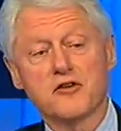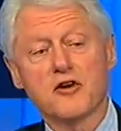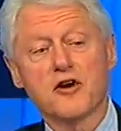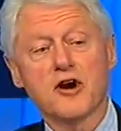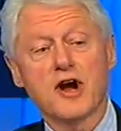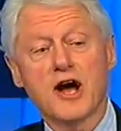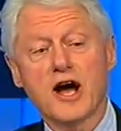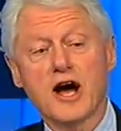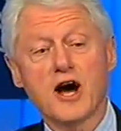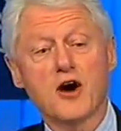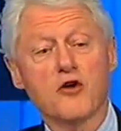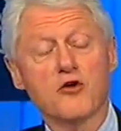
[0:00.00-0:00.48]

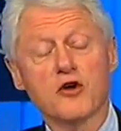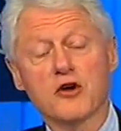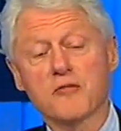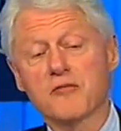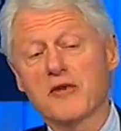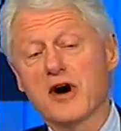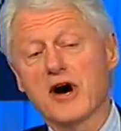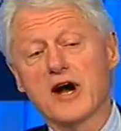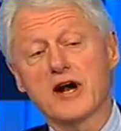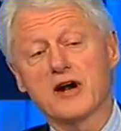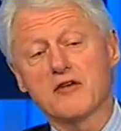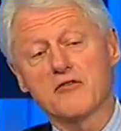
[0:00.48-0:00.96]
for how
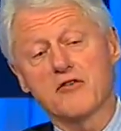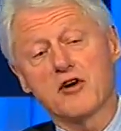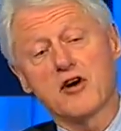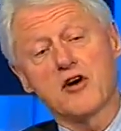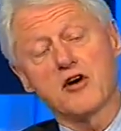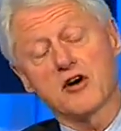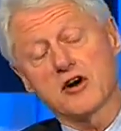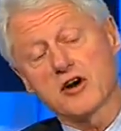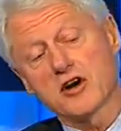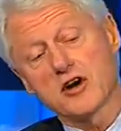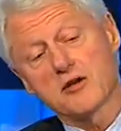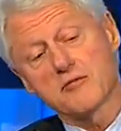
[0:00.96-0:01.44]
we might have
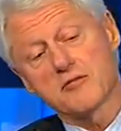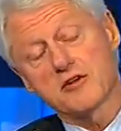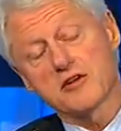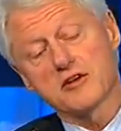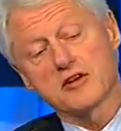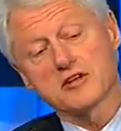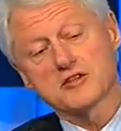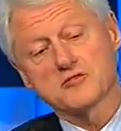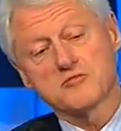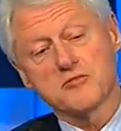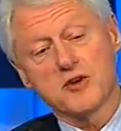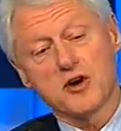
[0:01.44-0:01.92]
all come
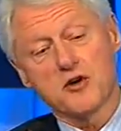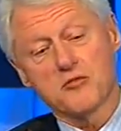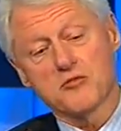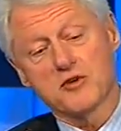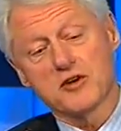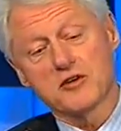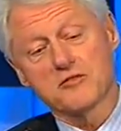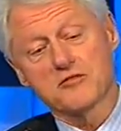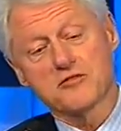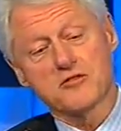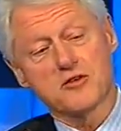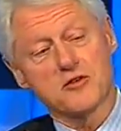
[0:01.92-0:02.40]
to this
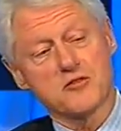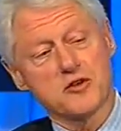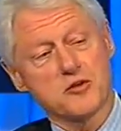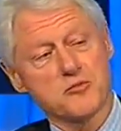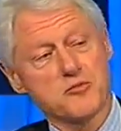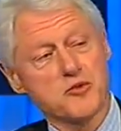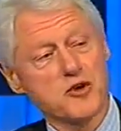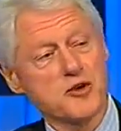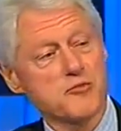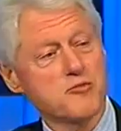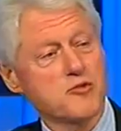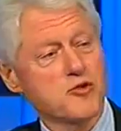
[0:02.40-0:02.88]
moment from
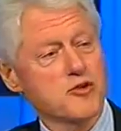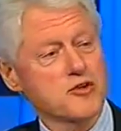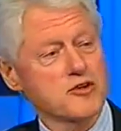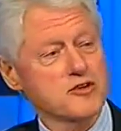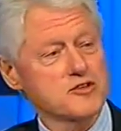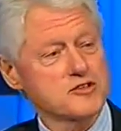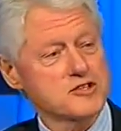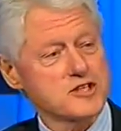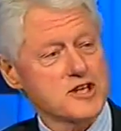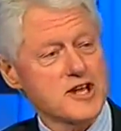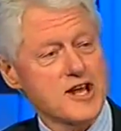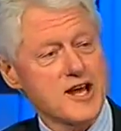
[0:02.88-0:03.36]
the
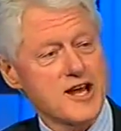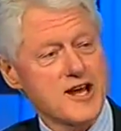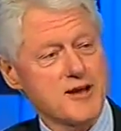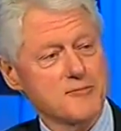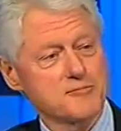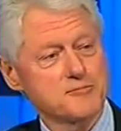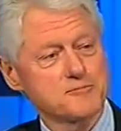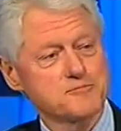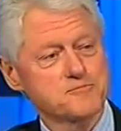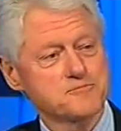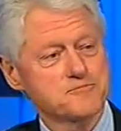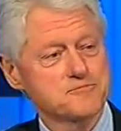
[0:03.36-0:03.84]
premortal
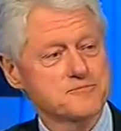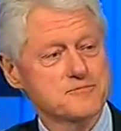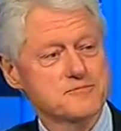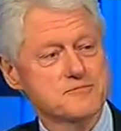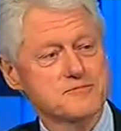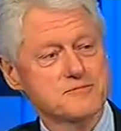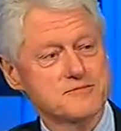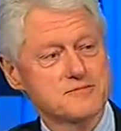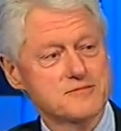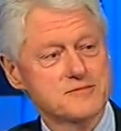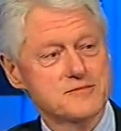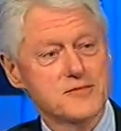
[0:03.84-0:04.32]
slime.
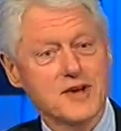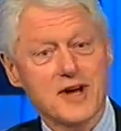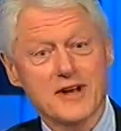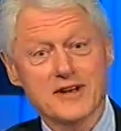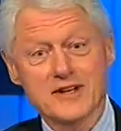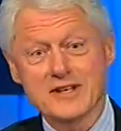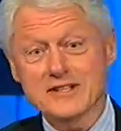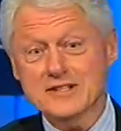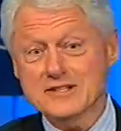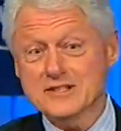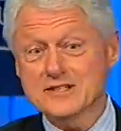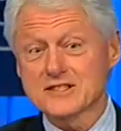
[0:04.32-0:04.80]

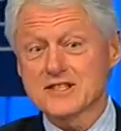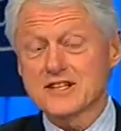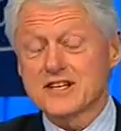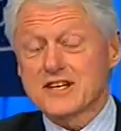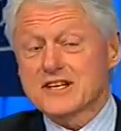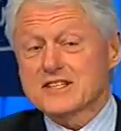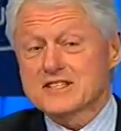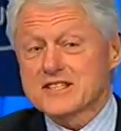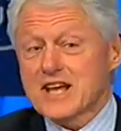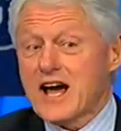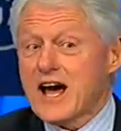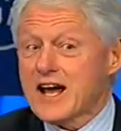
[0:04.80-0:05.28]
This is
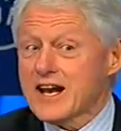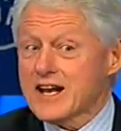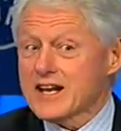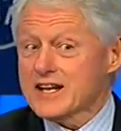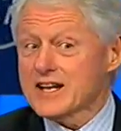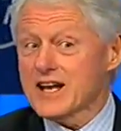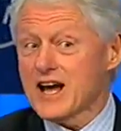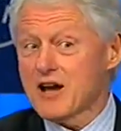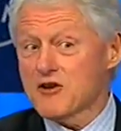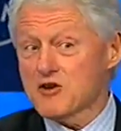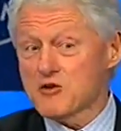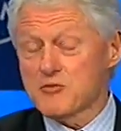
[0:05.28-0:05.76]
an
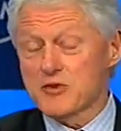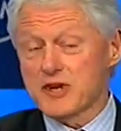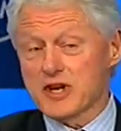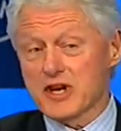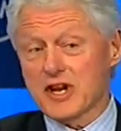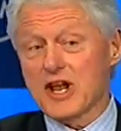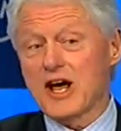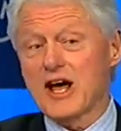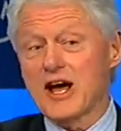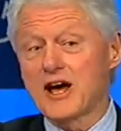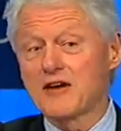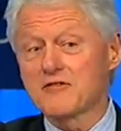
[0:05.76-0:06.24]
exciting time to
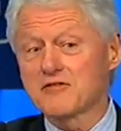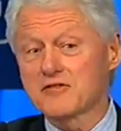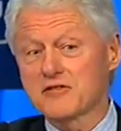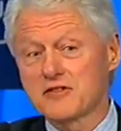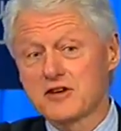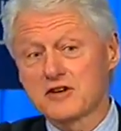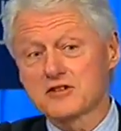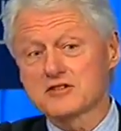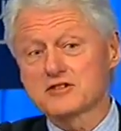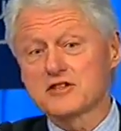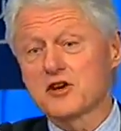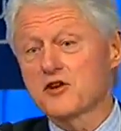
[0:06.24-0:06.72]
be alive.
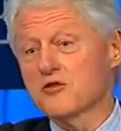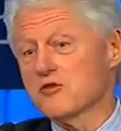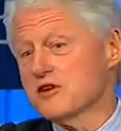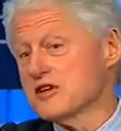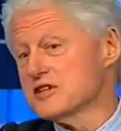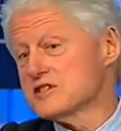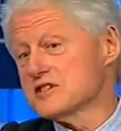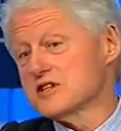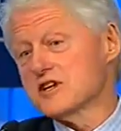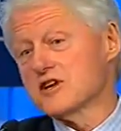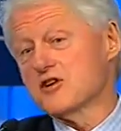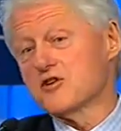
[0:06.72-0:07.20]
There's no
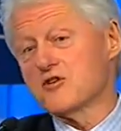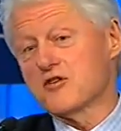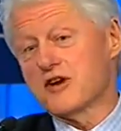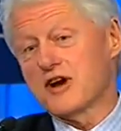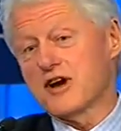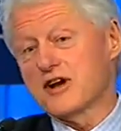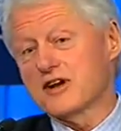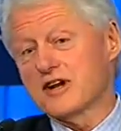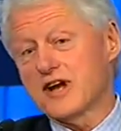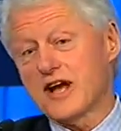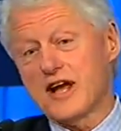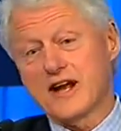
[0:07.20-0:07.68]
reason to go
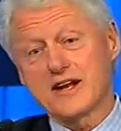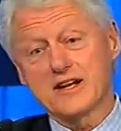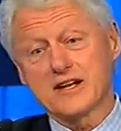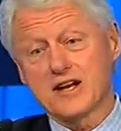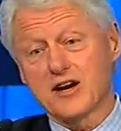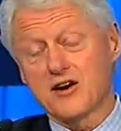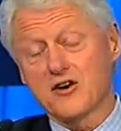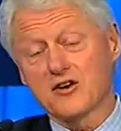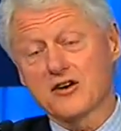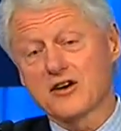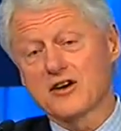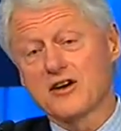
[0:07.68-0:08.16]
around and
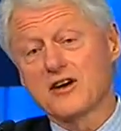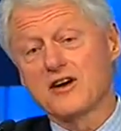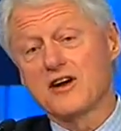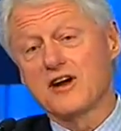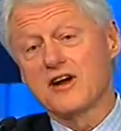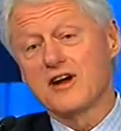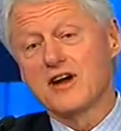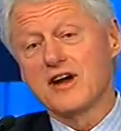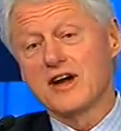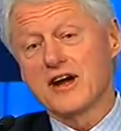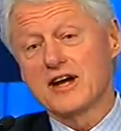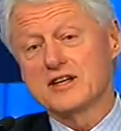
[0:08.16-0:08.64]
hang dog.
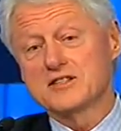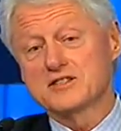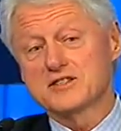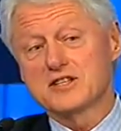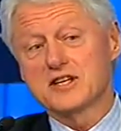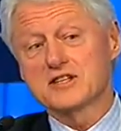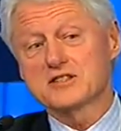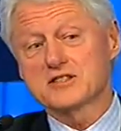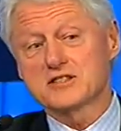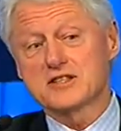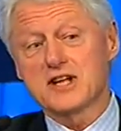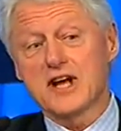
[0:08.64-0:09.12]

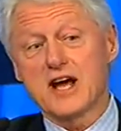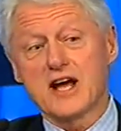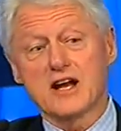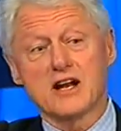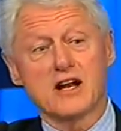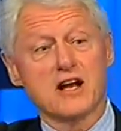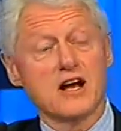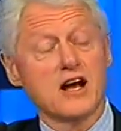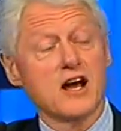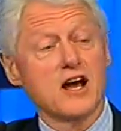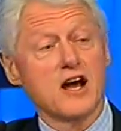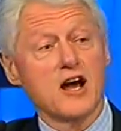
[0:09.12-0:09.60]
It's just
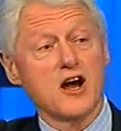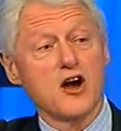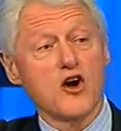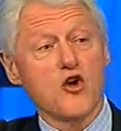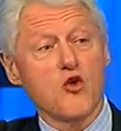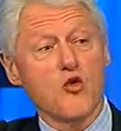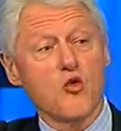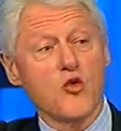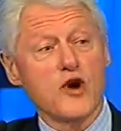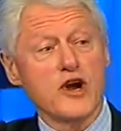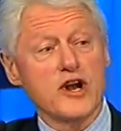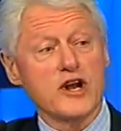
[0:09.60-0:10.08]
that
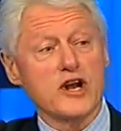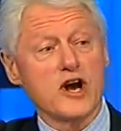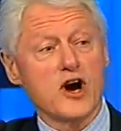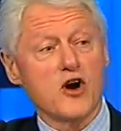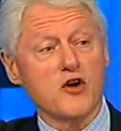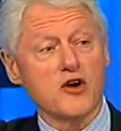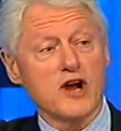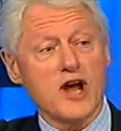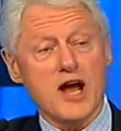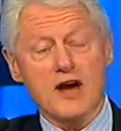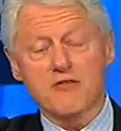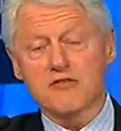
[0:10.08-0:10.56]
we
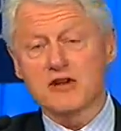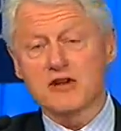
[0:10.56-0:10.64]
don't